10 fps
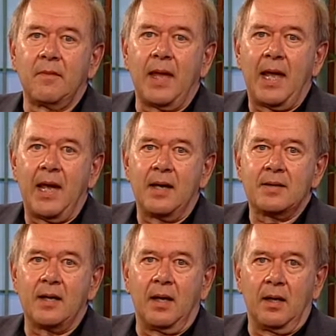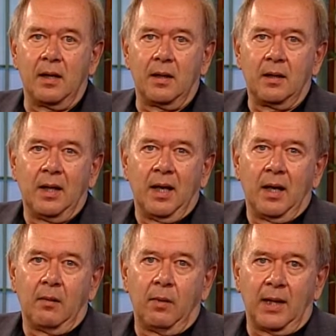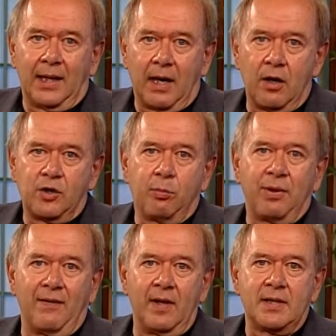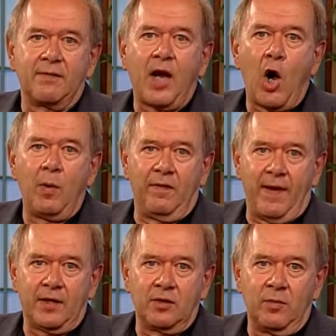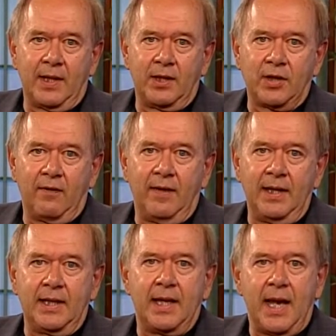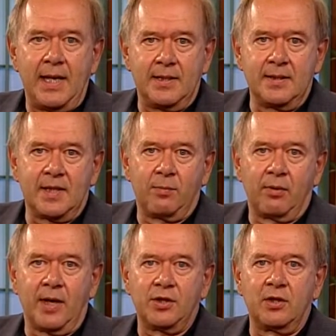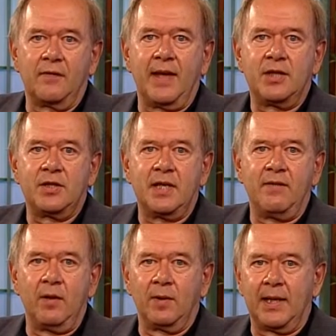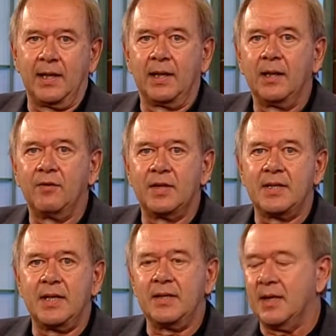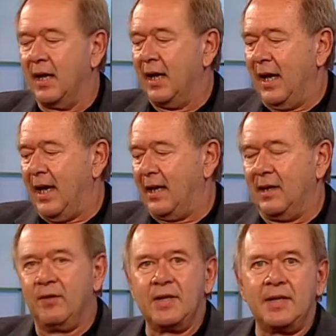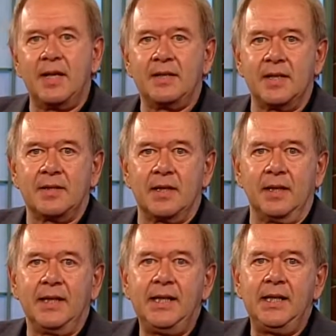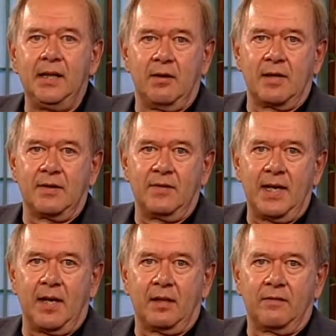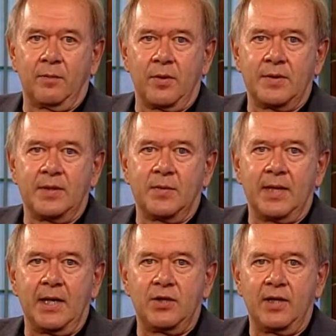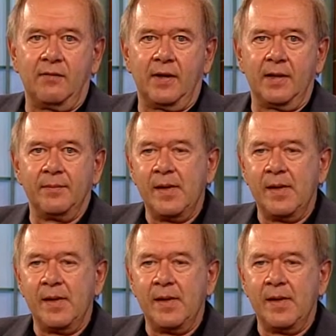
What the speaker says: has a large prevalence of co-infection with HIV. It hastens the progression of HCV-related liver disease, and liver disease is a leading cause of death for persons with HCV.